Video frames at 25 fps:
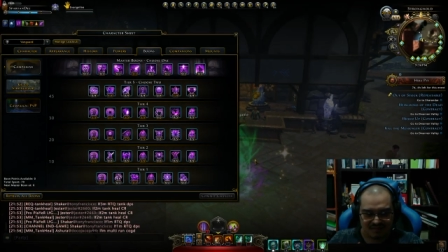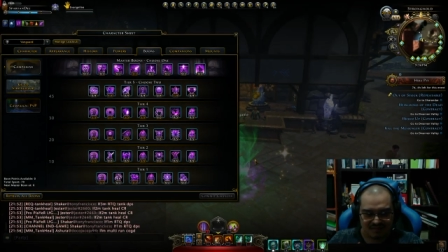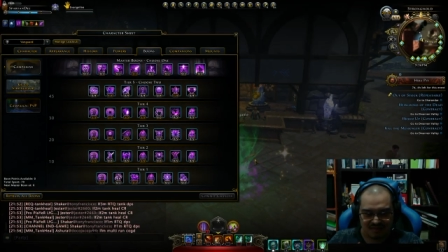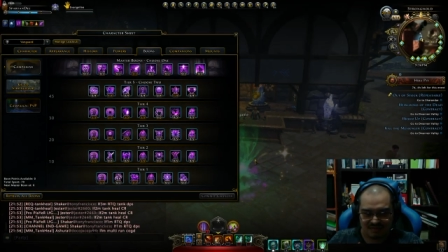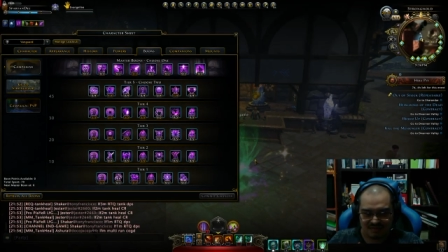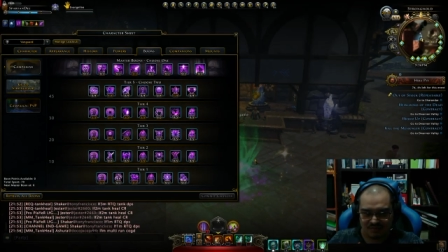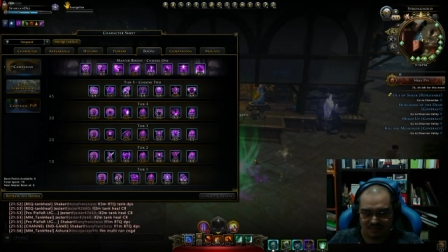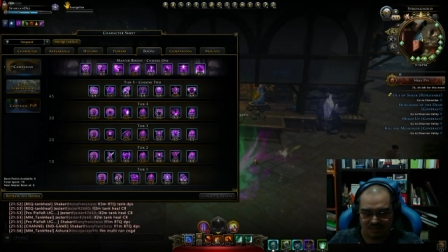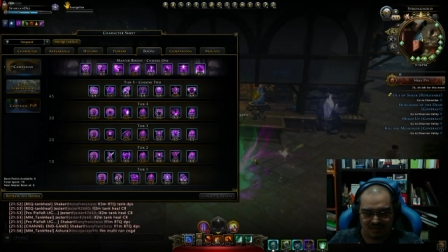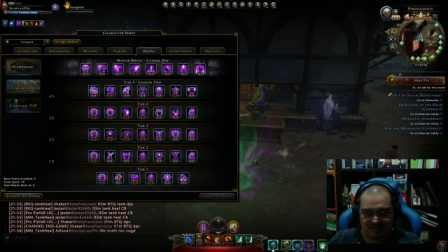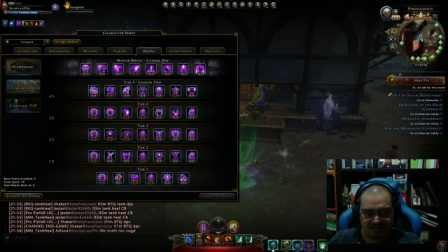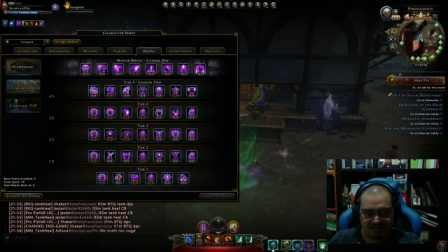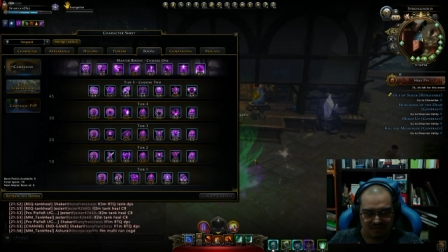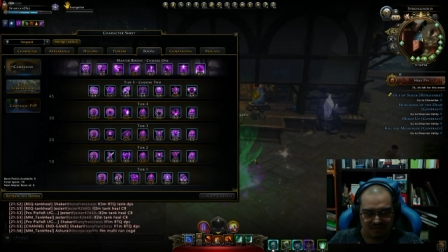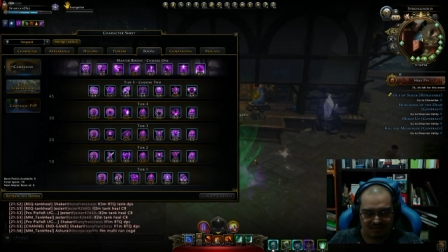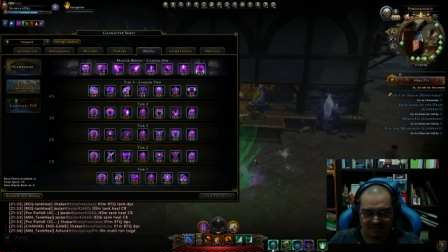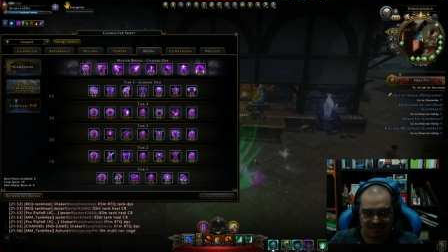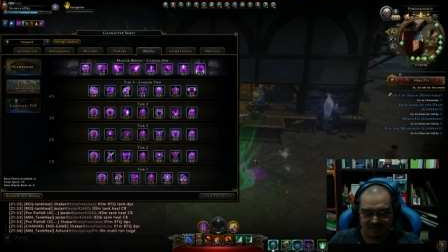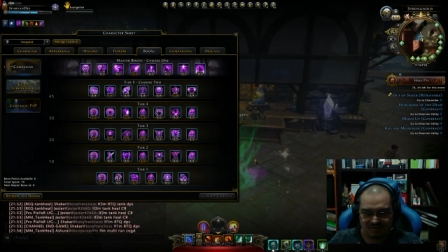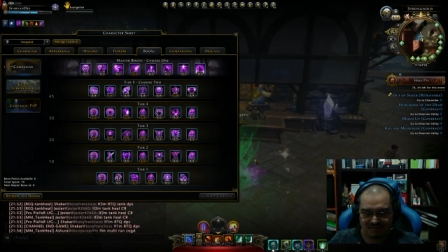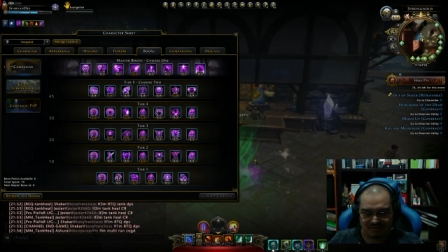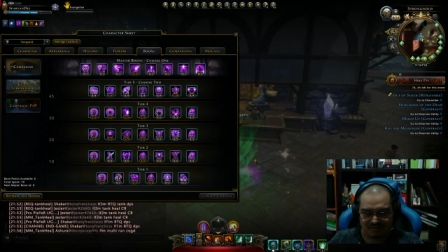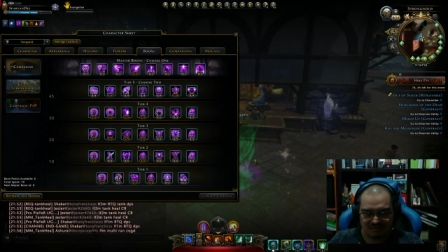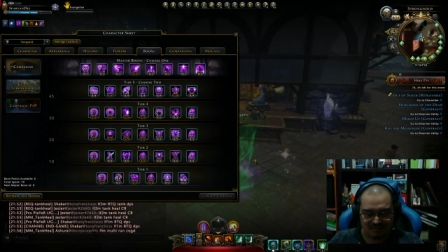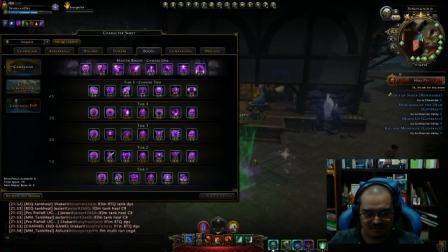
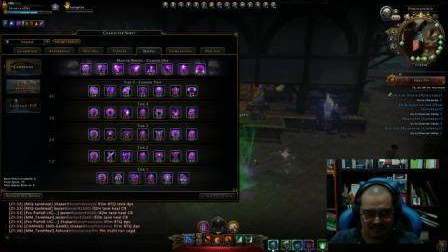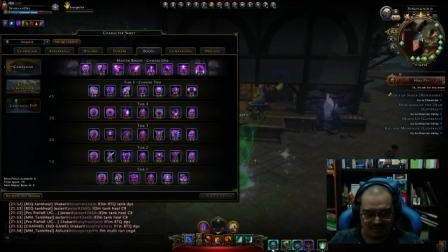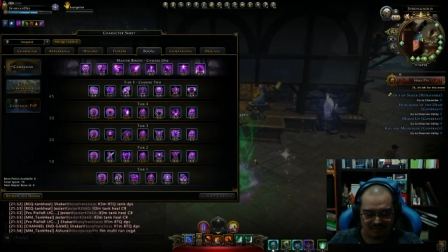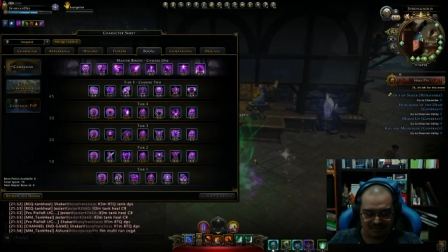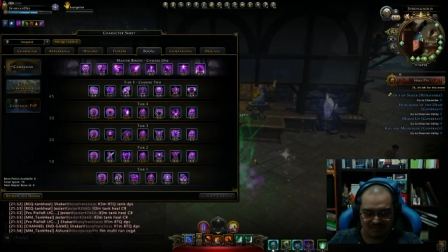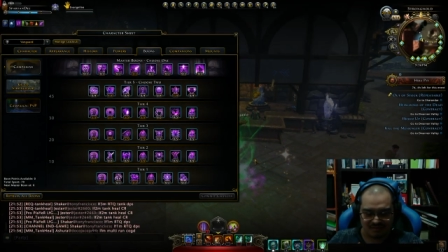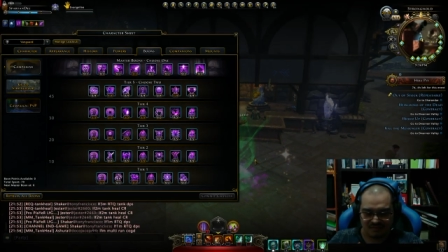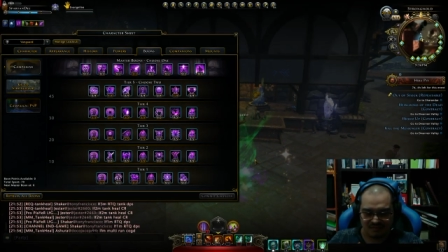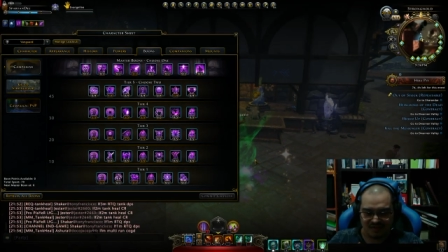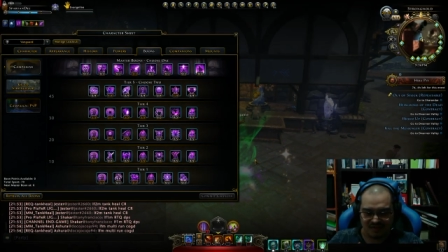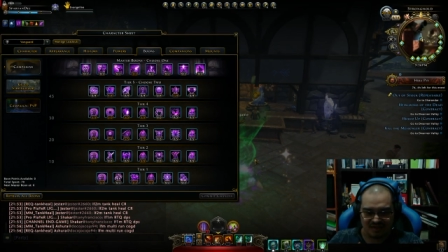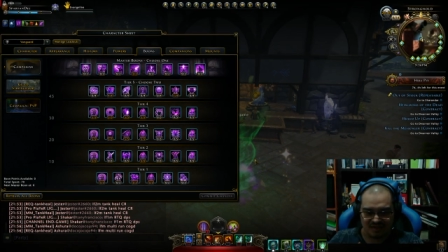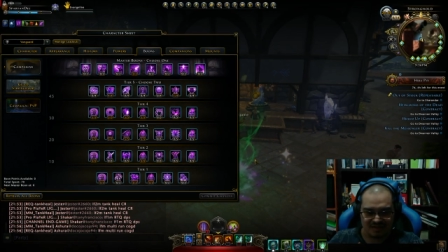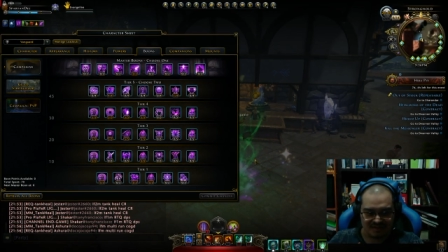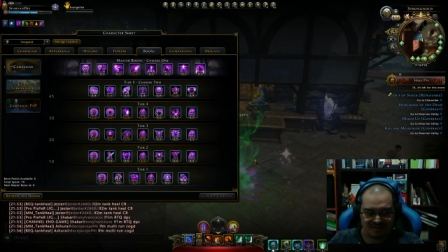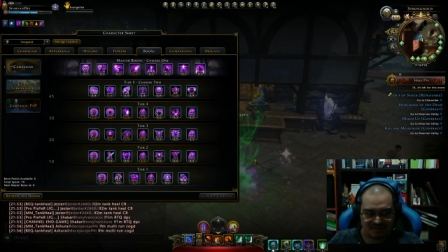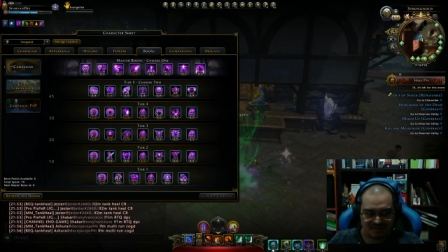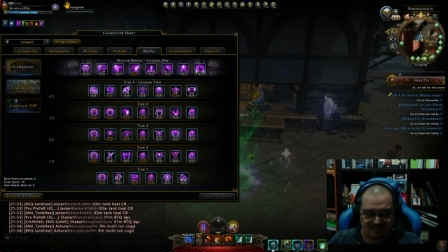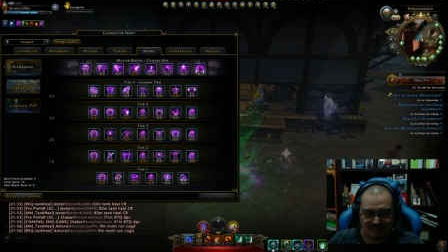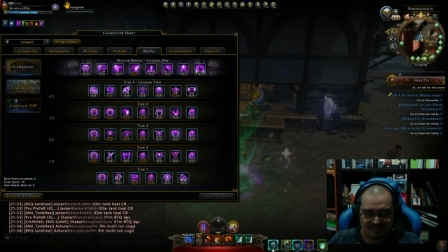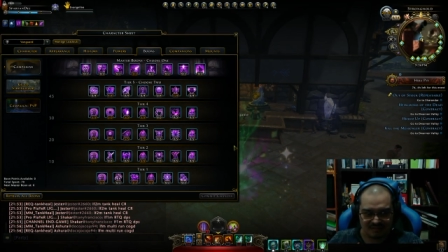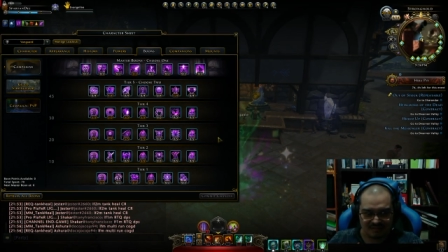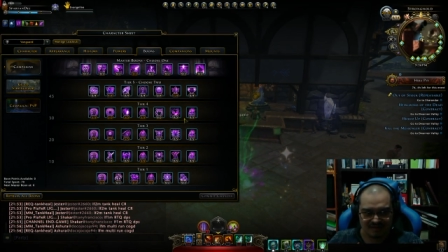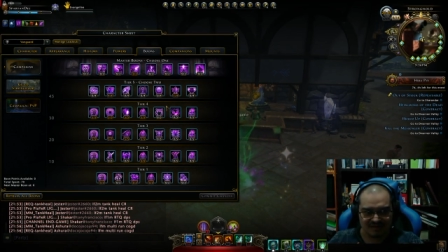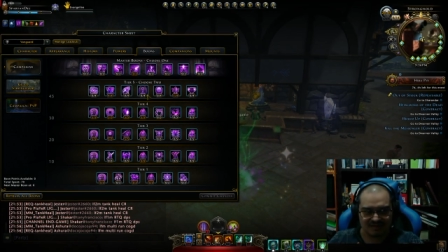HP, all defense
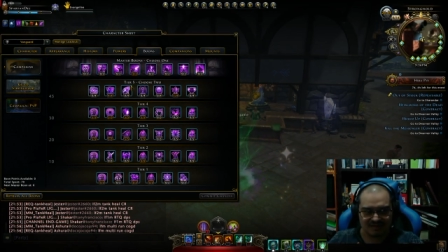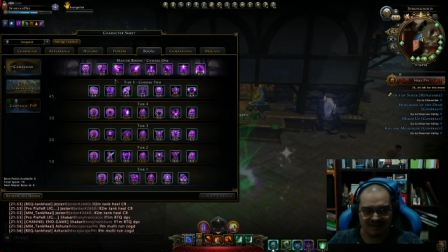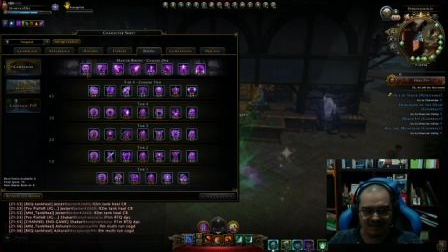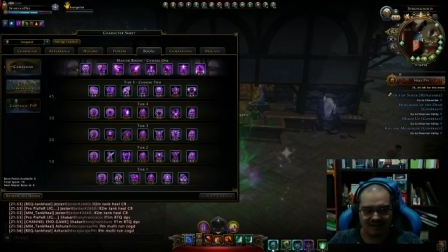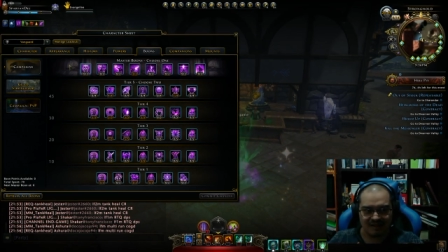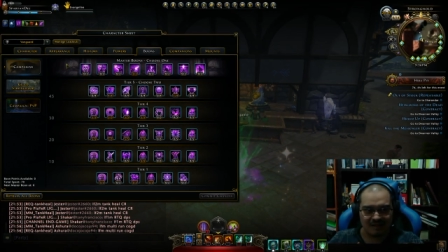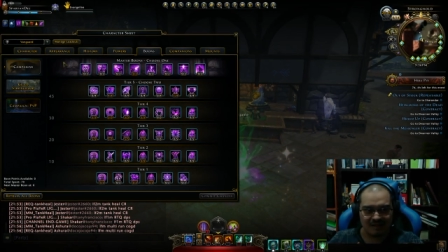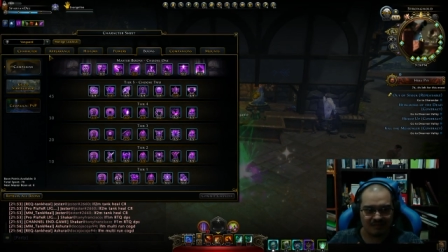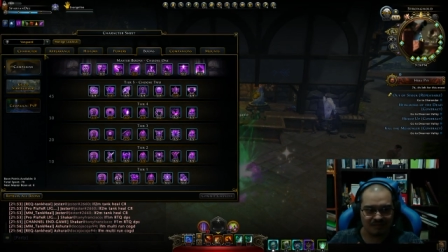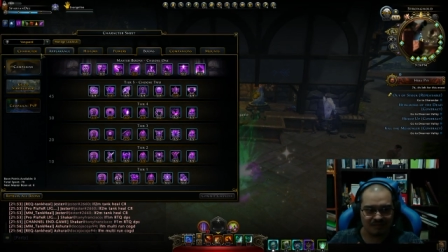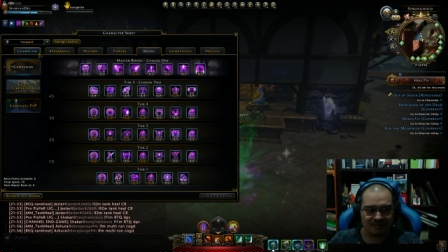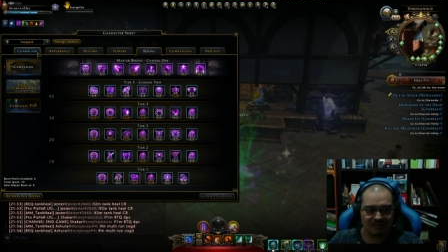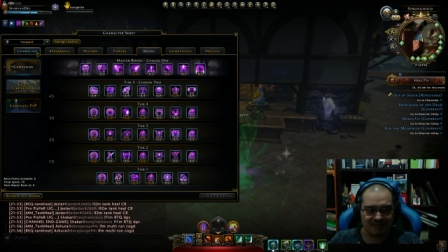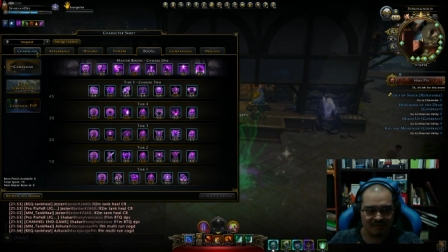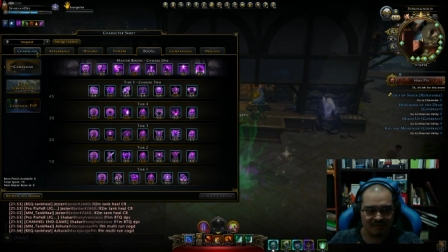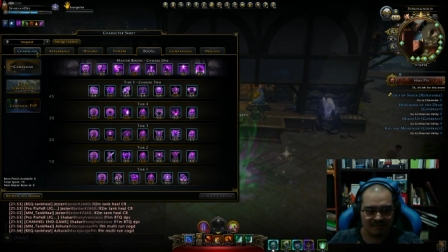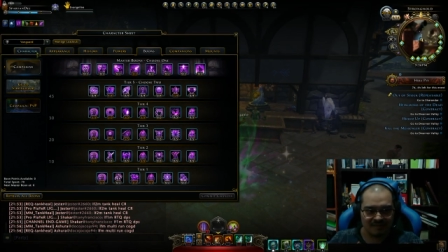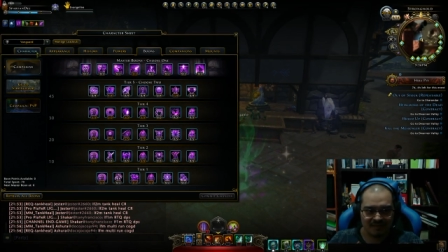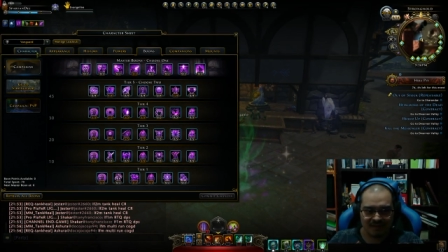stats capped.